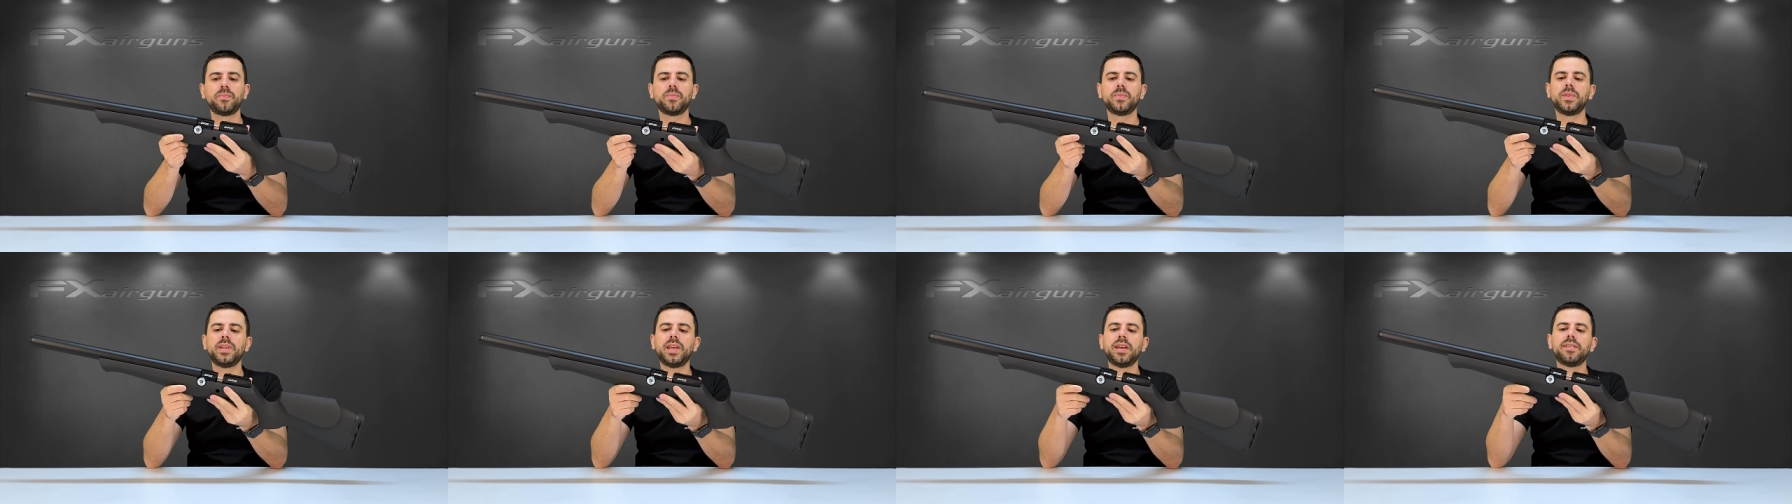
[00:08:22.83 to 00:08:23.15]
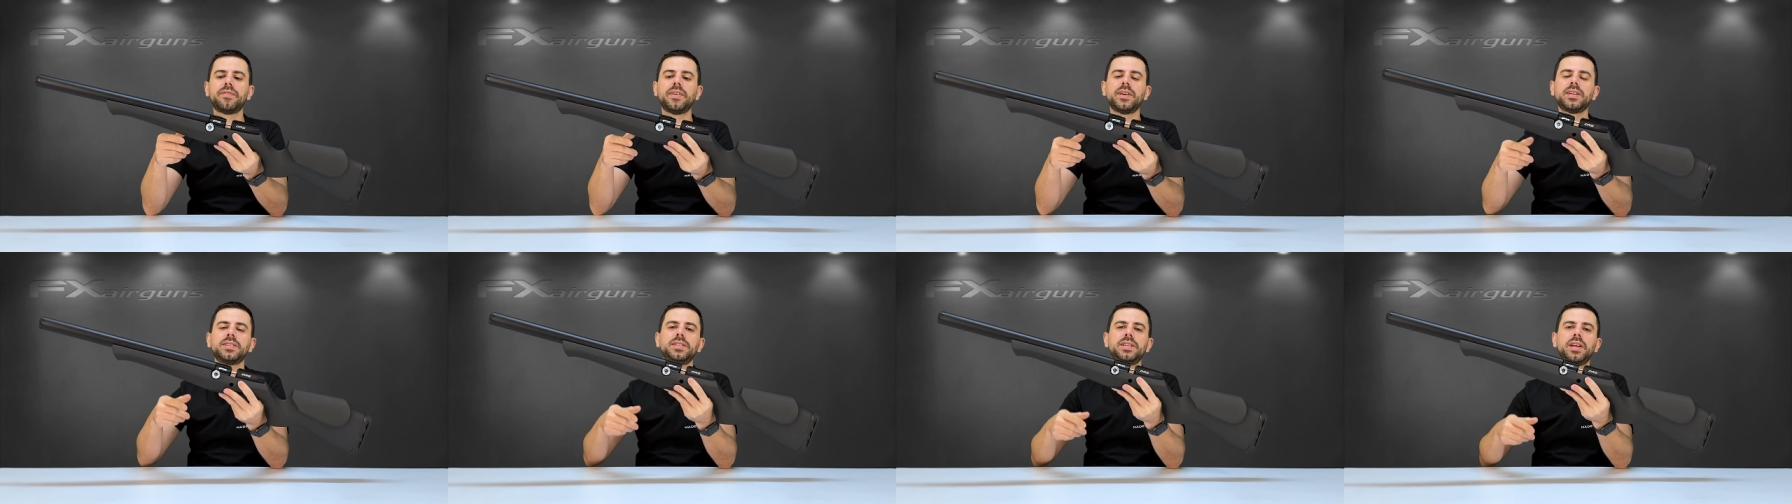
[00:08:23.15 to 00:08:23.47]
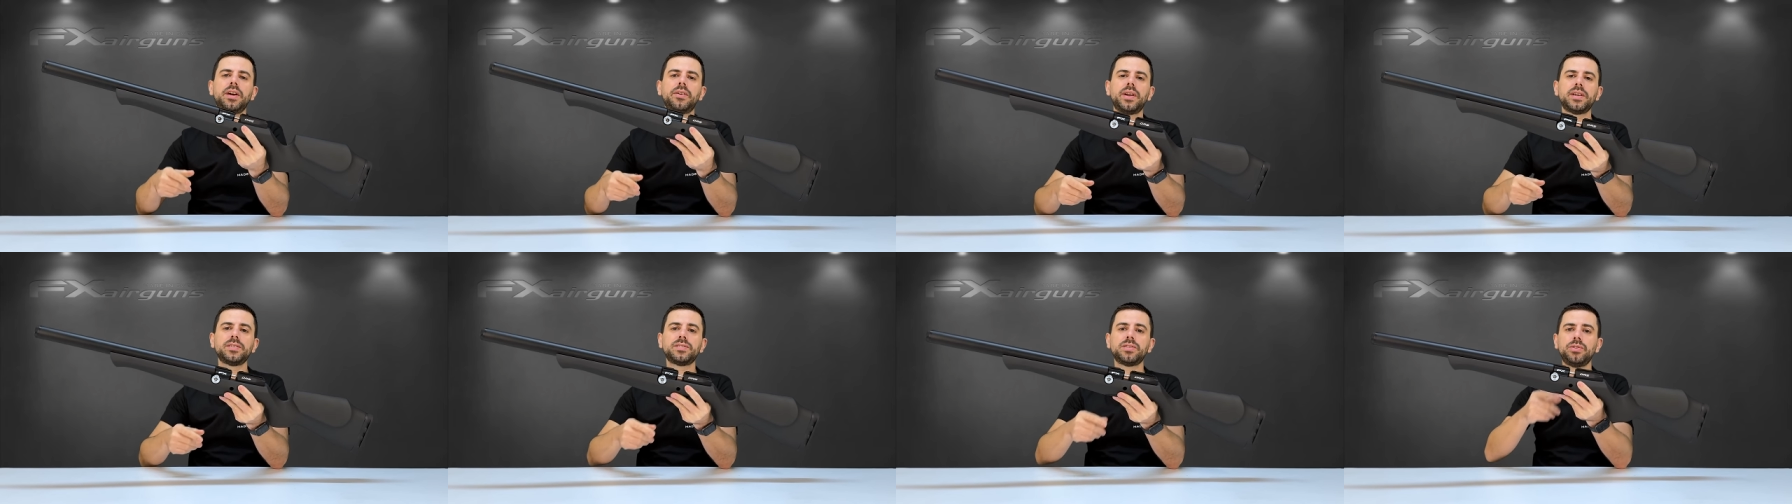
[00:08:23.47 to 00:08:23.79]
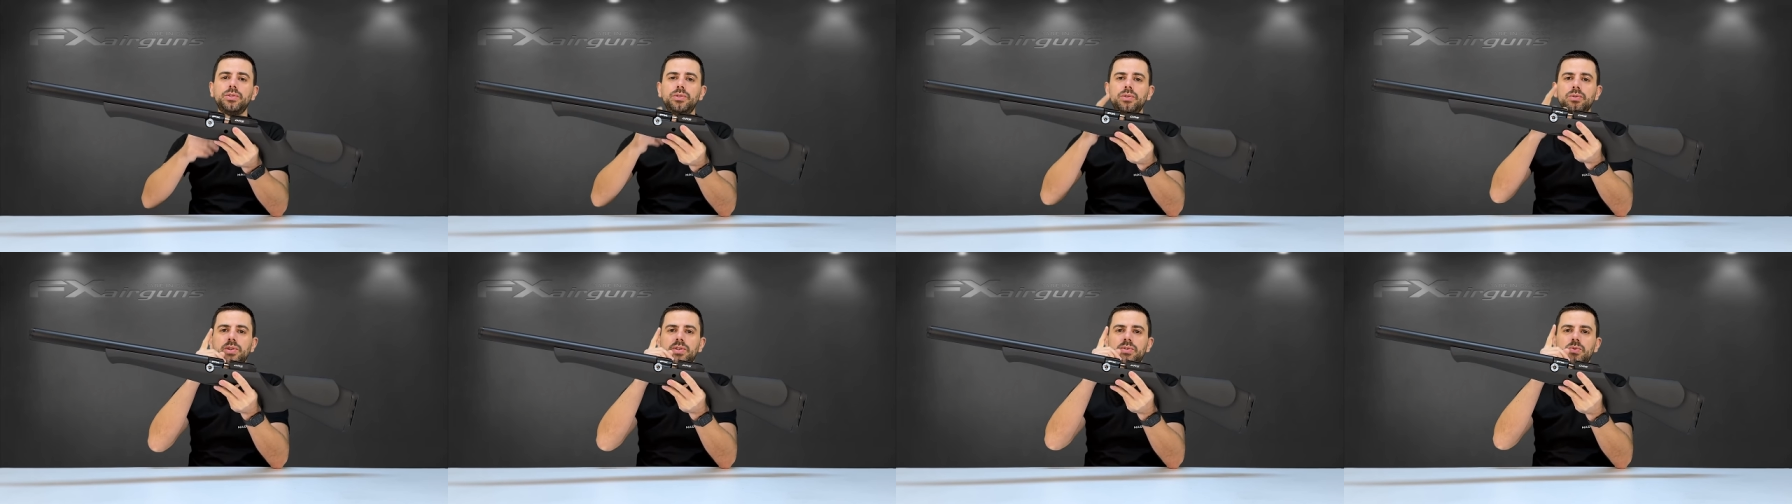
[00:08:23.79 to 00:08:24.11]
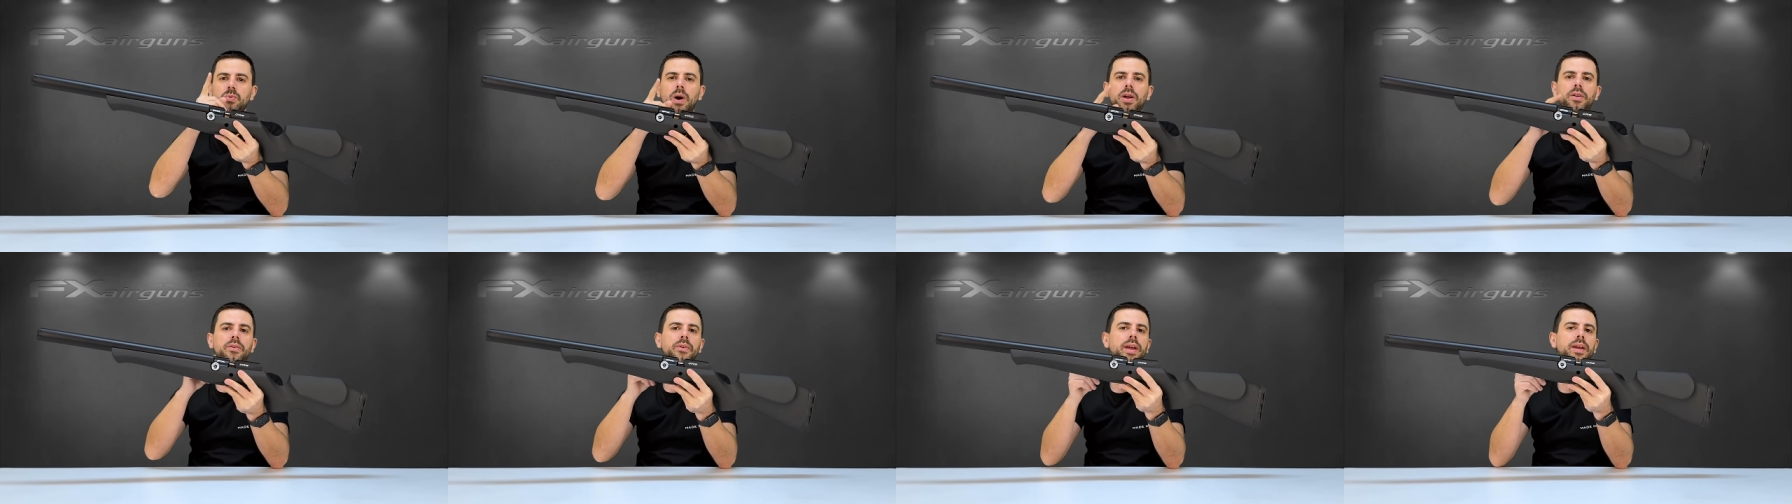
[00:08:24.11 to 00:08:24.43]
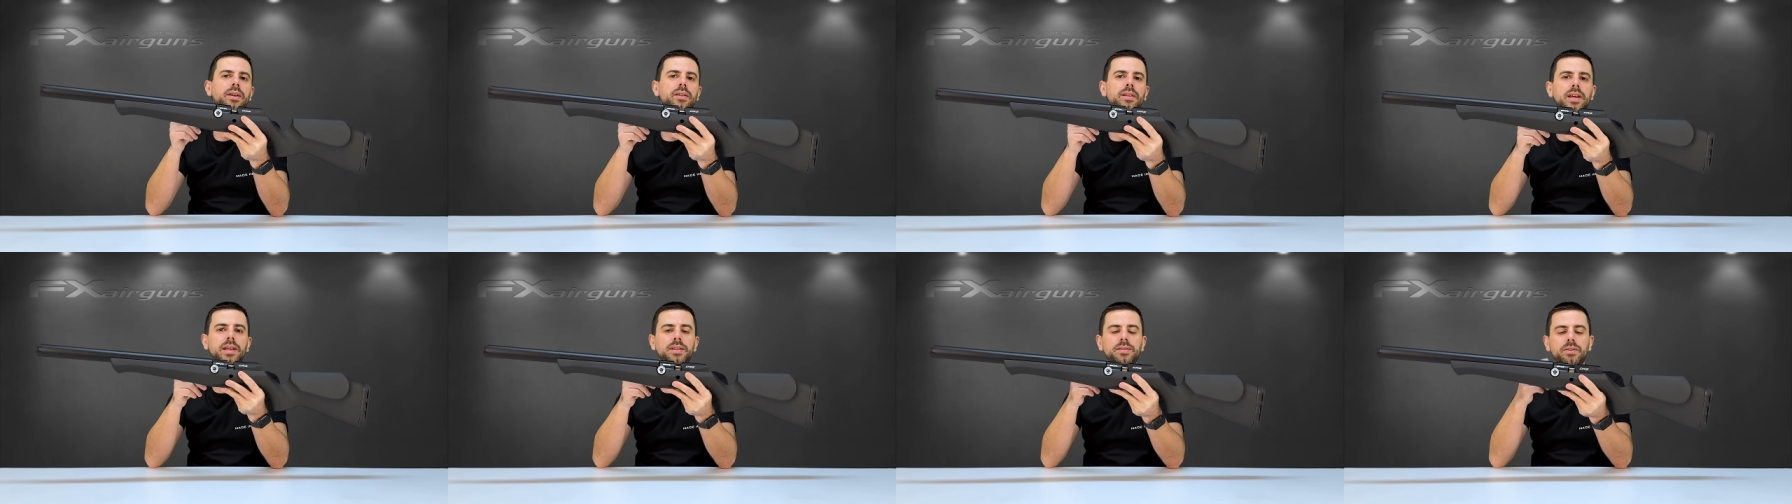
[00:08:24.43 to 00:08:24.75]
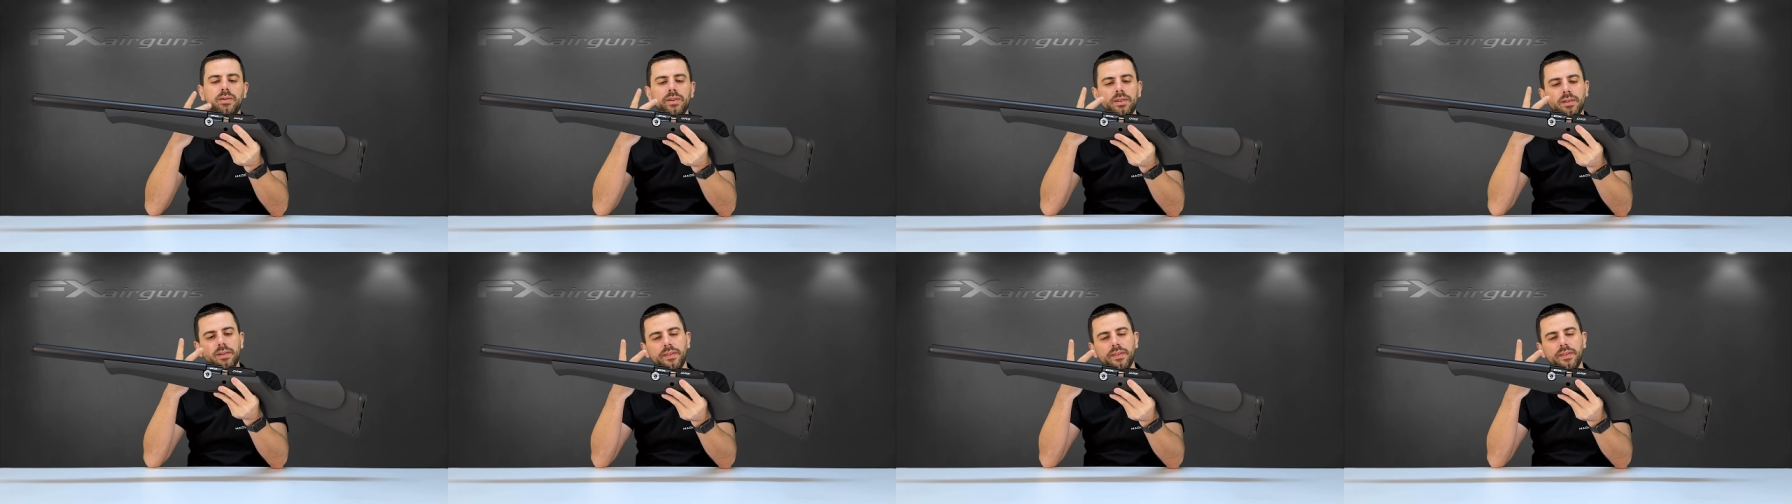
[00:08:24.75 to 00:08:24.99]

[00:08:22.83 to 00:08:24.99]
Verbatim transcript: The F X D R S uses one regulator,